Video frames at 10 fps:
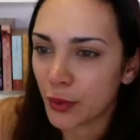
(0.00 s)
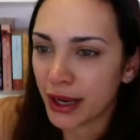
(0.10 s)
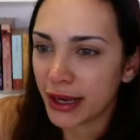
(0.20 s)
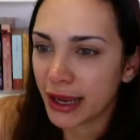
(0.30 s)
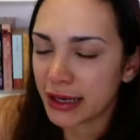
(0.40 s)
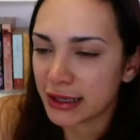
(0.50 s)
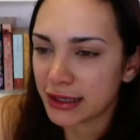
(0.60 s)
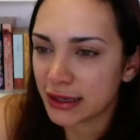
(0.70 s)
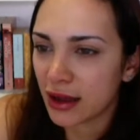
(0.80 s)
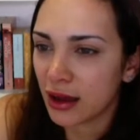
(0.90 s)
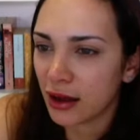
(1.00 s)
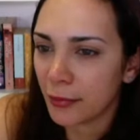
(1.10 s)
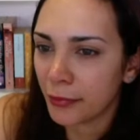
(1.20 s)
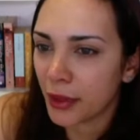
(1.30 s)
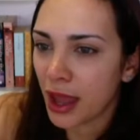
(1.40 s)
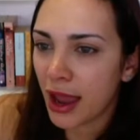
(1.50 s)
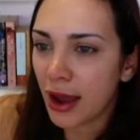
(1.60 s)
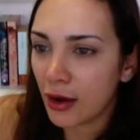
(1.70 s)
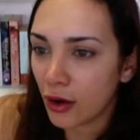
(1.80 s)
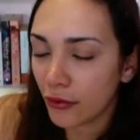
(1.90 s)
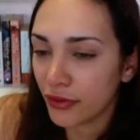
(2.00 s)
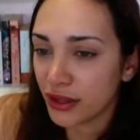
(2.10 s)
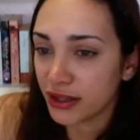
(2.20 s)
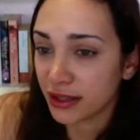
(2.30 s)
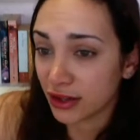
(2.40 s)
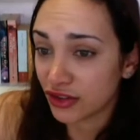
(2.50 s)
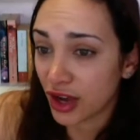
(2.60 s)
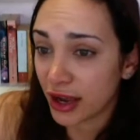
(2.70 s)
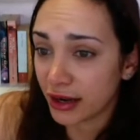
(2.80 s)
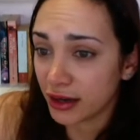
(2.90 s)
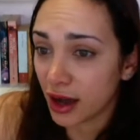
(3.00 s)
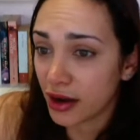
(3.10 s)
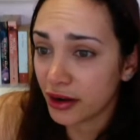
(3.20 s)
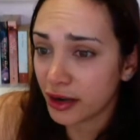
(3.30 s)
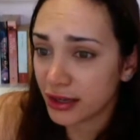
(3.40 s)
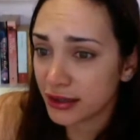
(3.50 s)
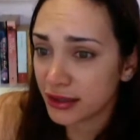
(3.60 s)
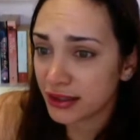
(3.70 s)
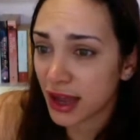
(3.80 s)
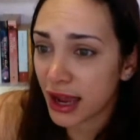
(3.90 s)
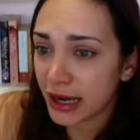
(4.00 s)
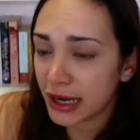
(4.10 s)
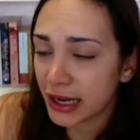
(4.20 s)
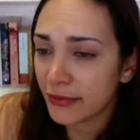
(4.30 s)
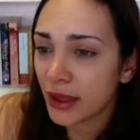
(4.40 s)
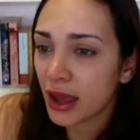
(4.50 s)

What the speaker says: Weekends of the Sunshine Gardening Society.